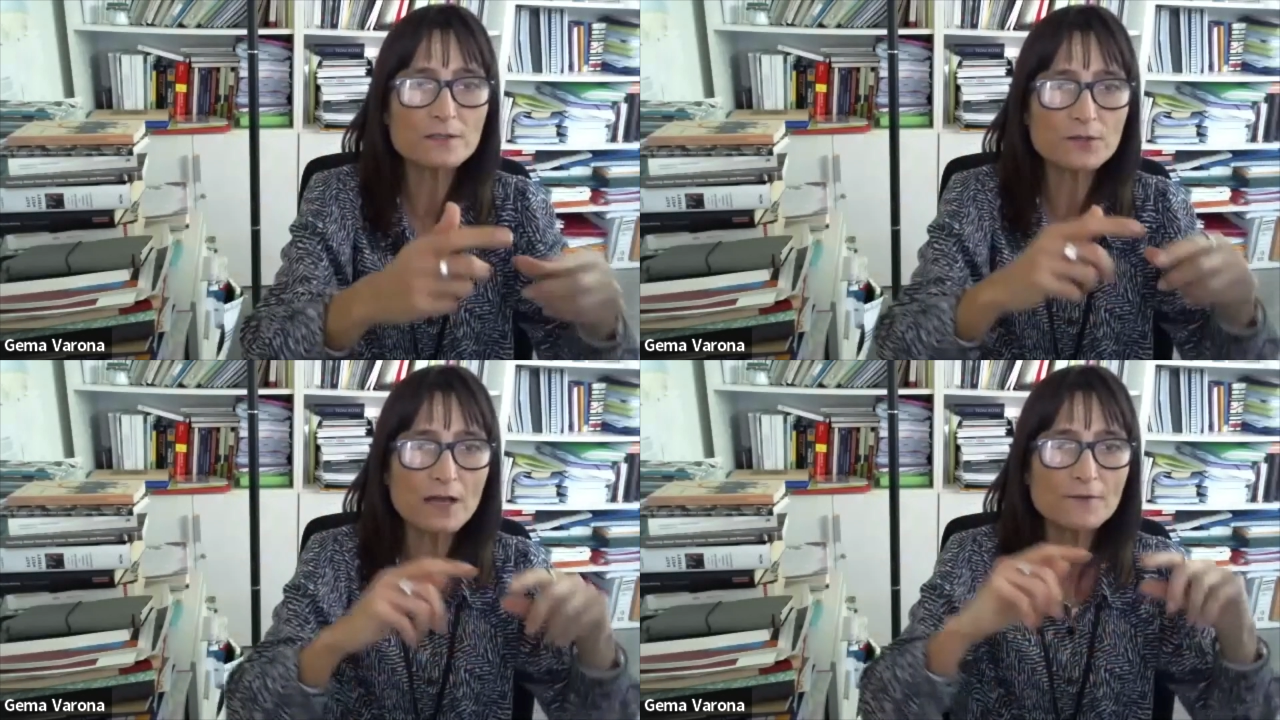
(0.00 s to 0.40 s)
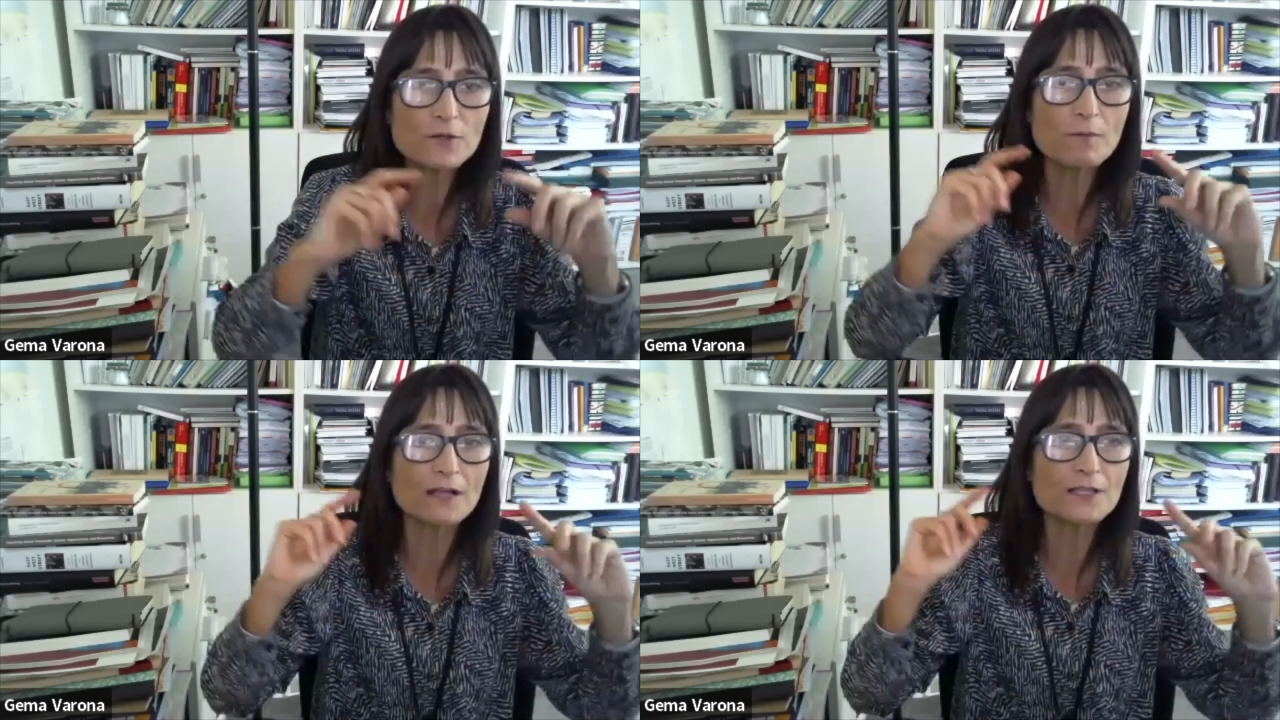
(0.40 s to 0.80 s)
You have to
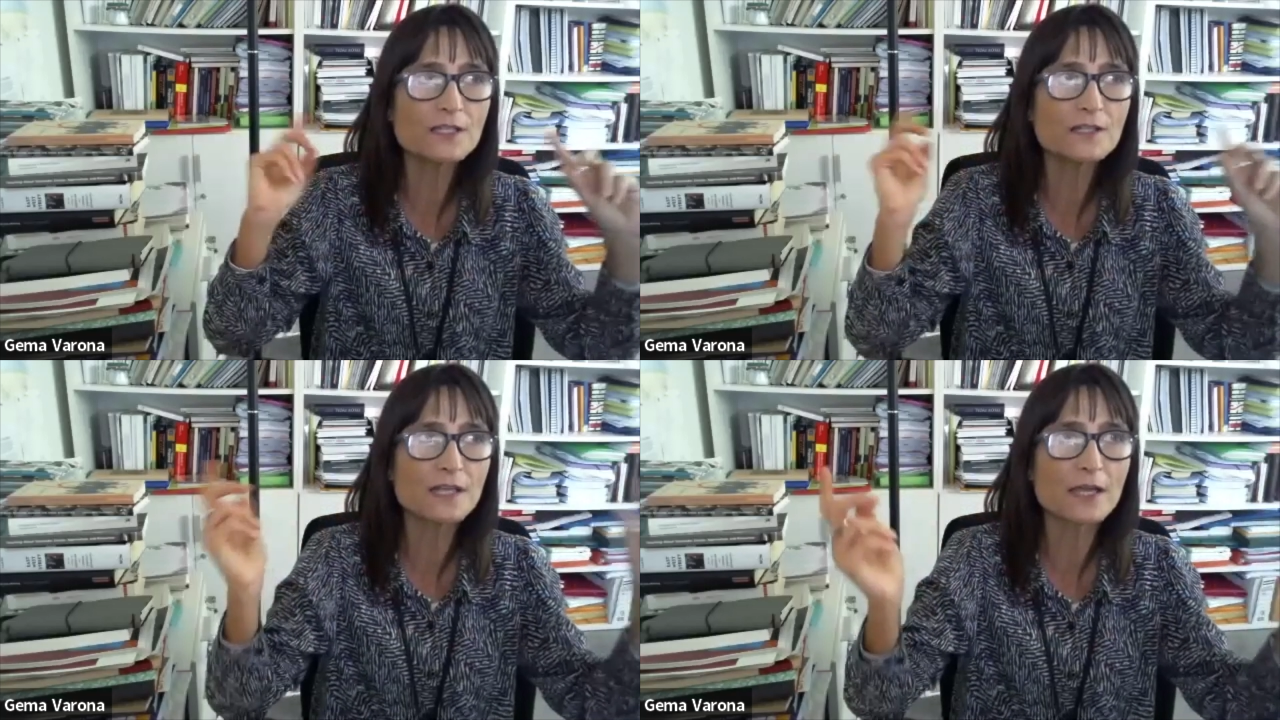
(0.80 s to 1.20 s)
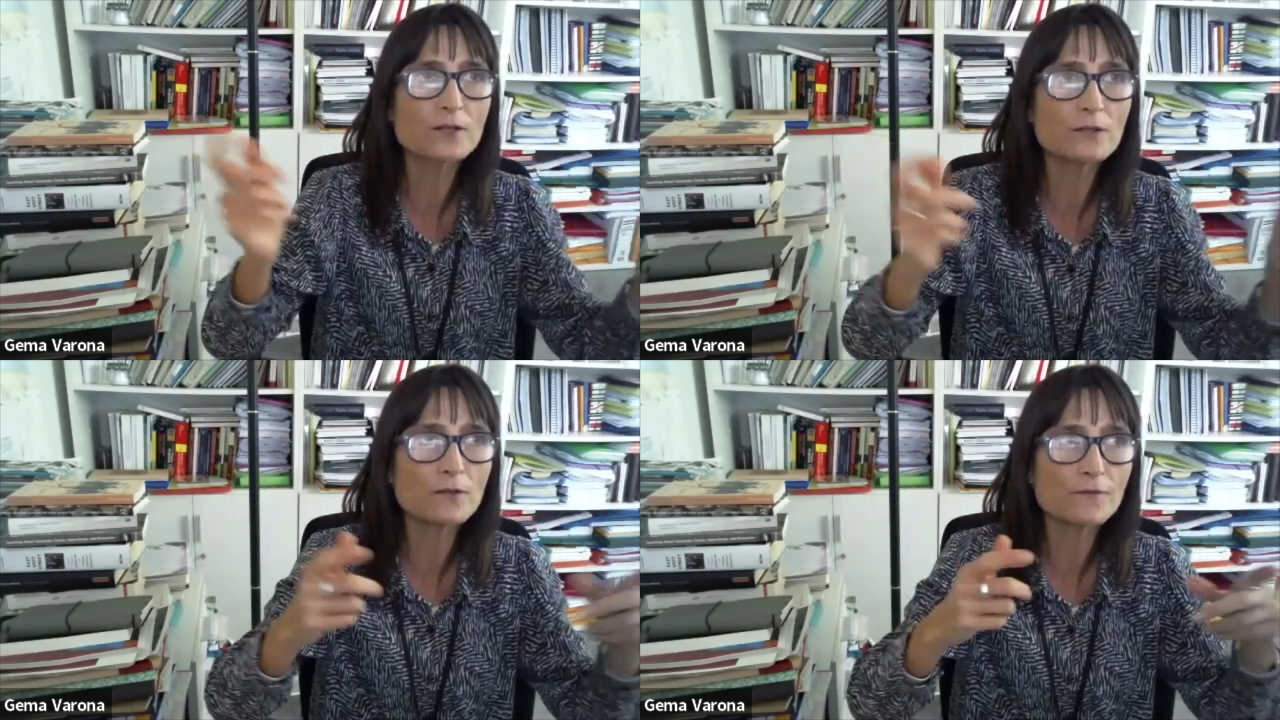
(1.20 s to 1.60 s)
imagine a
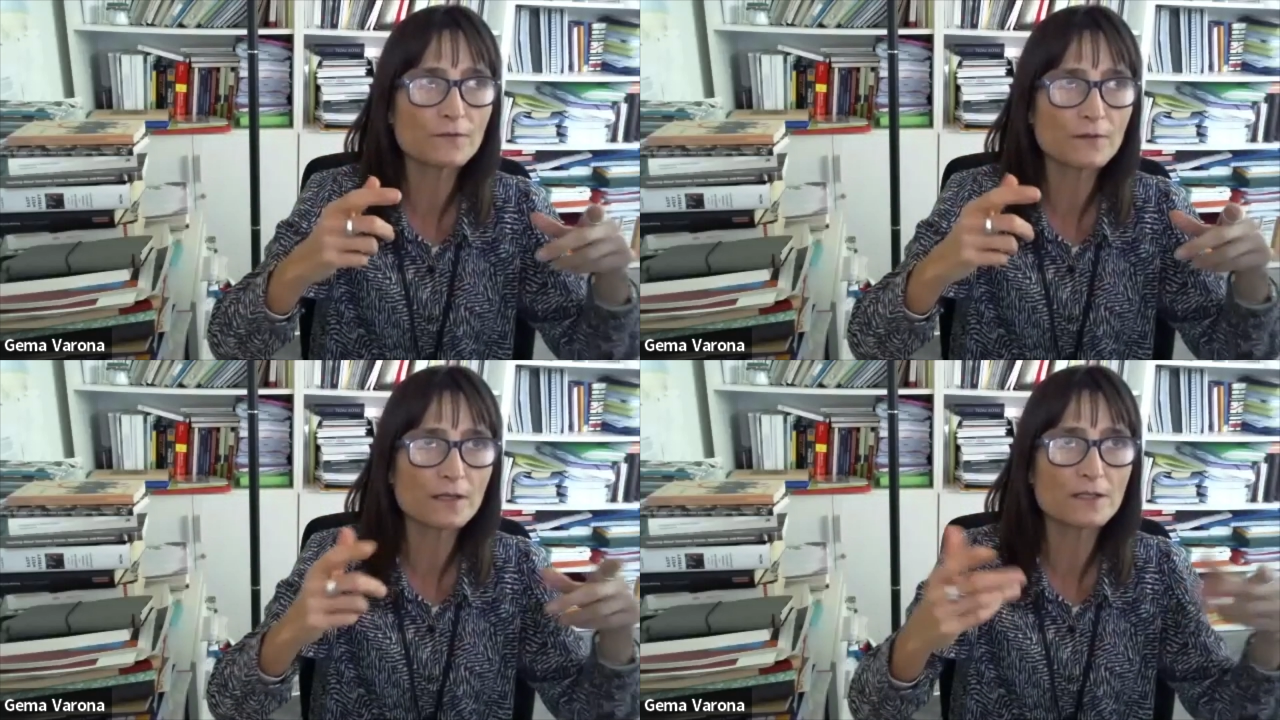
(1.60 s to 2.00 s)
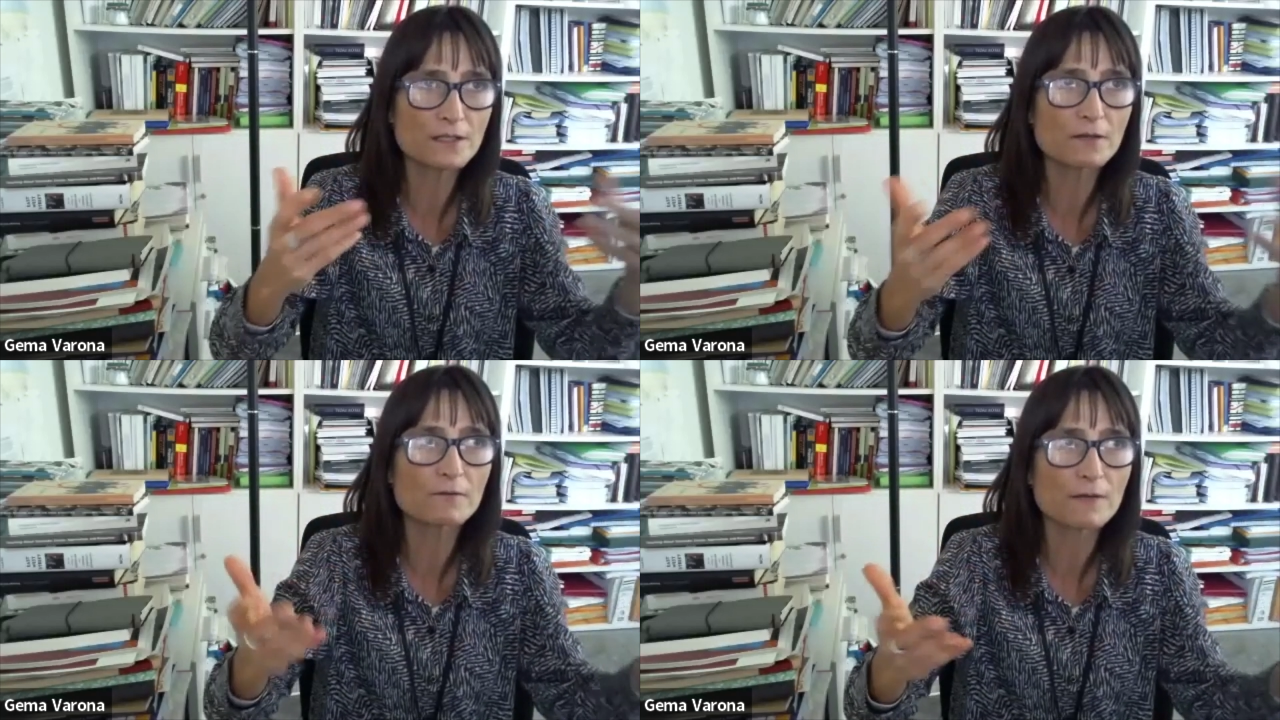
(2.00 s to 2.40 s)
cycle of that it's
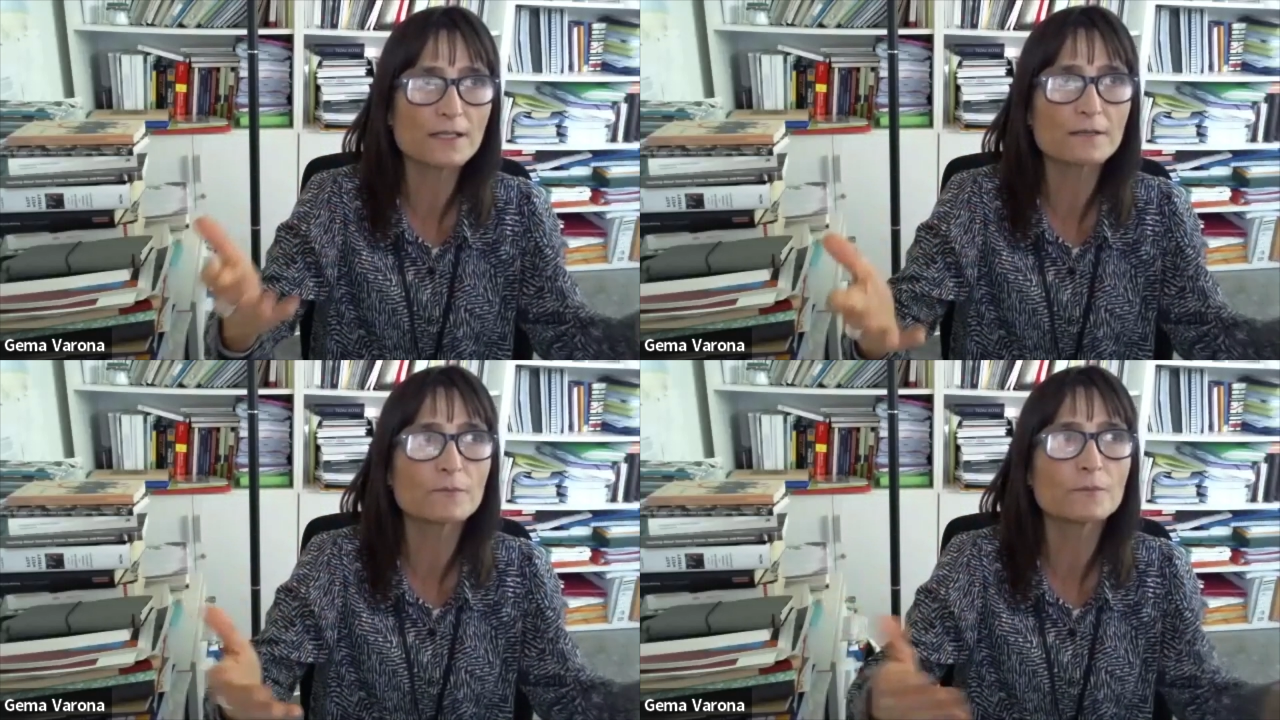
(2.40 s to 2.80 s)
already